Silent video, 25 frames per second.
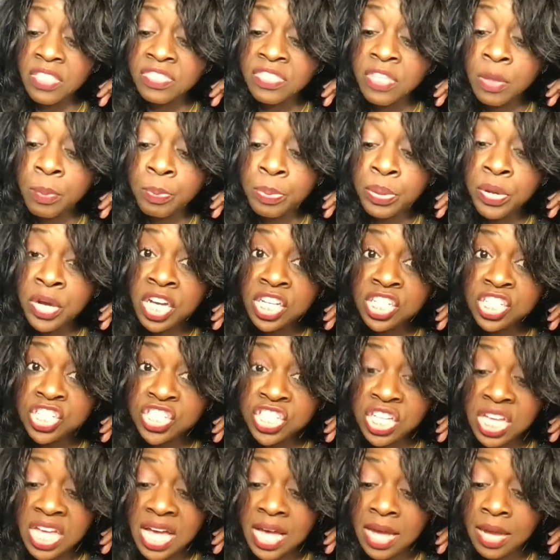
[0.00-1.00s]
The
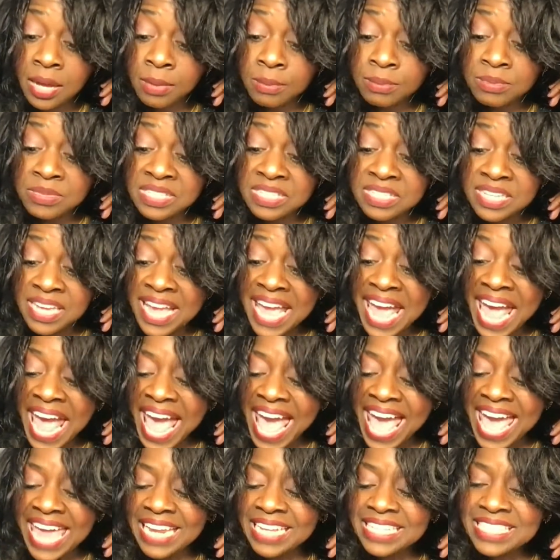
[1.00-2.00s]
push comes
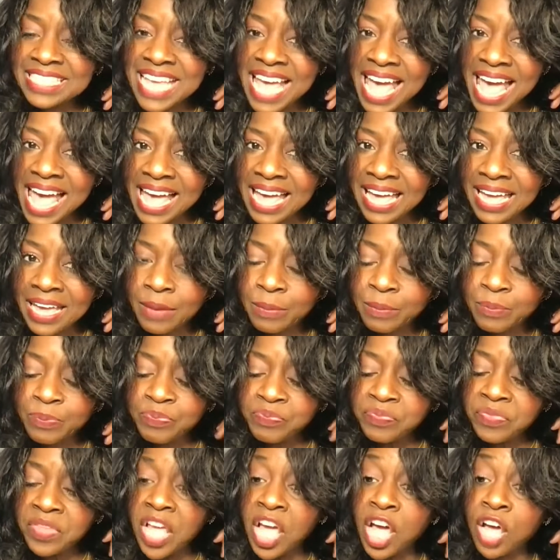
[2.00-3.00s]
at a
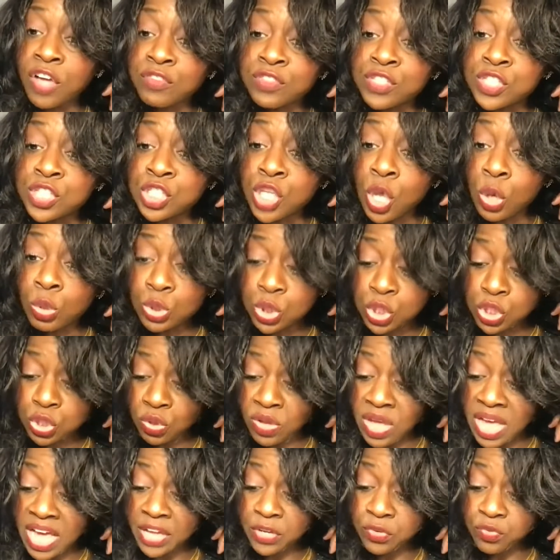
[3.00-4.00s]
time of
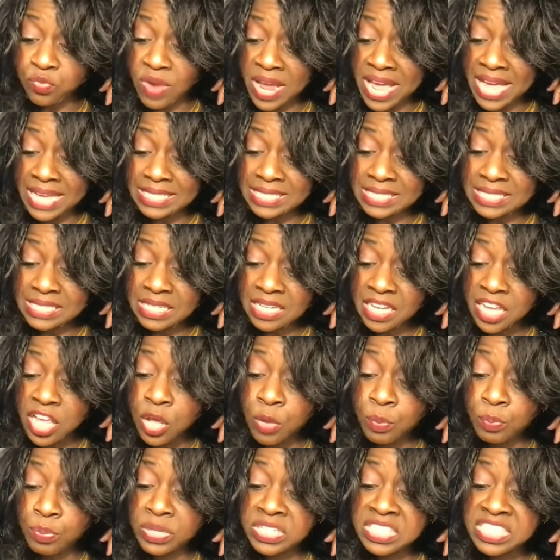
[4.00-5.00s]
social unrest,
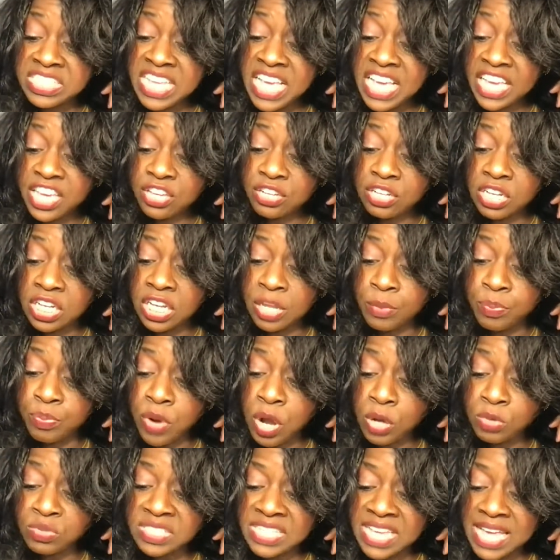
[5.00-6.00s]
particularly
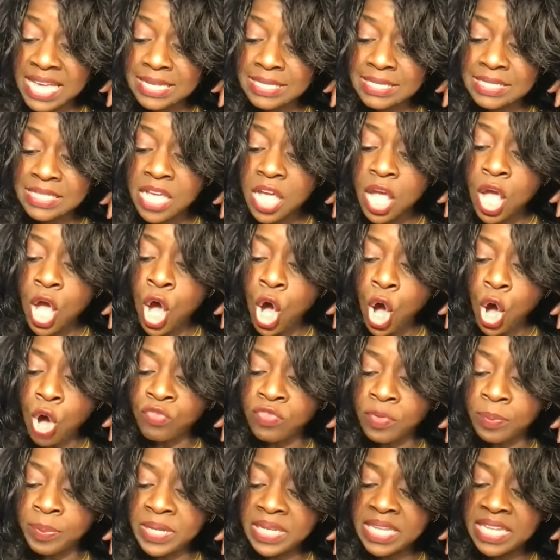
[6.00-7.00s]
protest
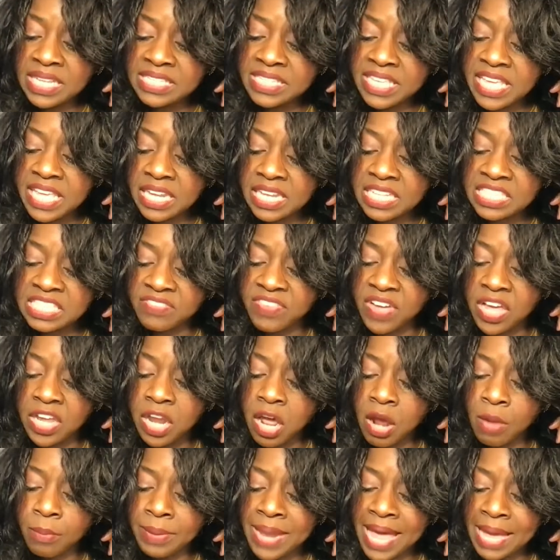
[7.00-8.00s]
over police killings of
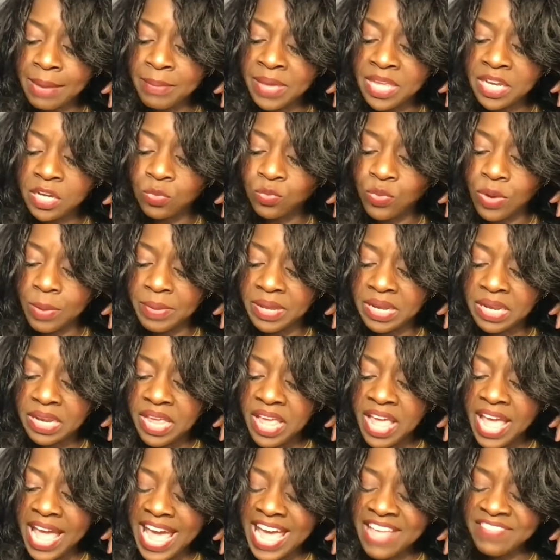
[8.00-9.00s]
unarmed Black men and women
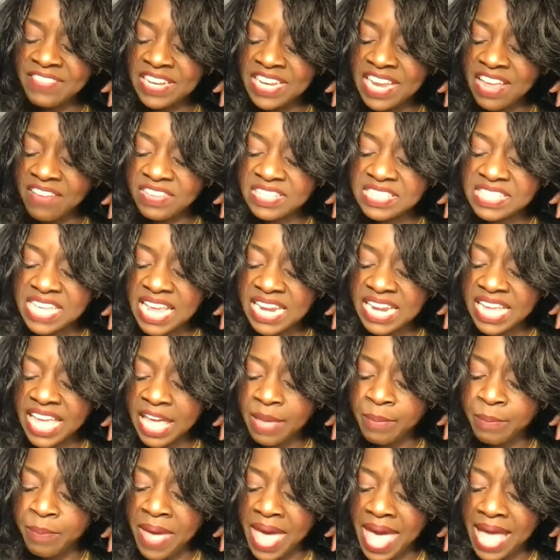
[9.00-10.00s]
and the devastating
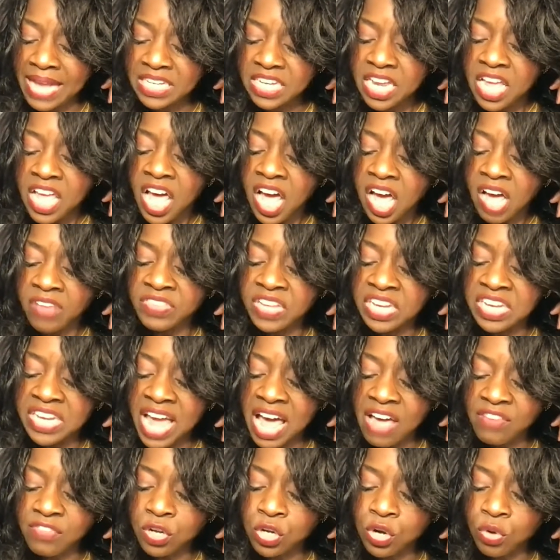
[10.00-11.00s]
impact of the
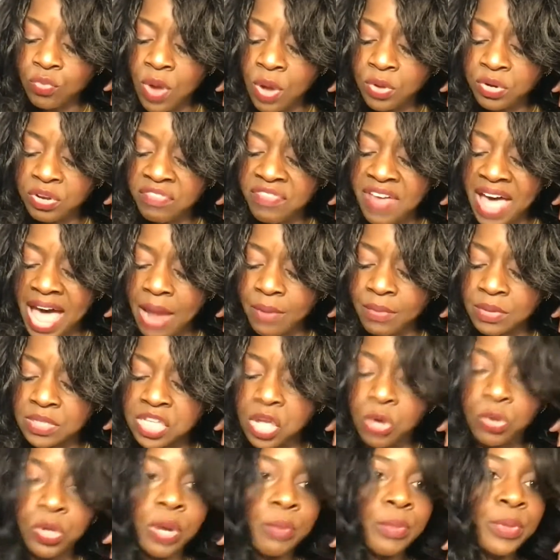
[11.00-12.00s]
novel coronavirus
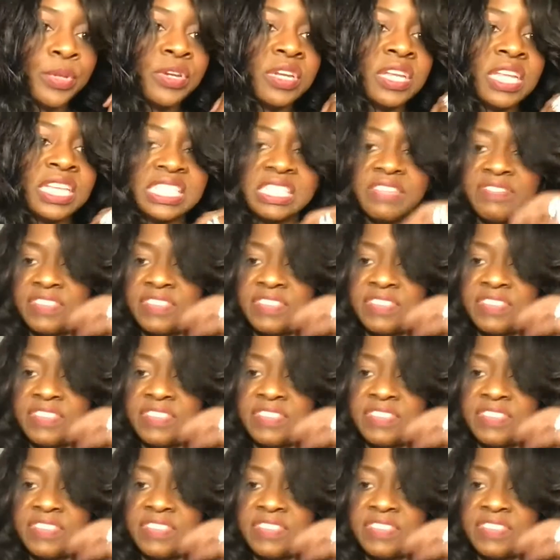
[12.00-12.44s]
on communities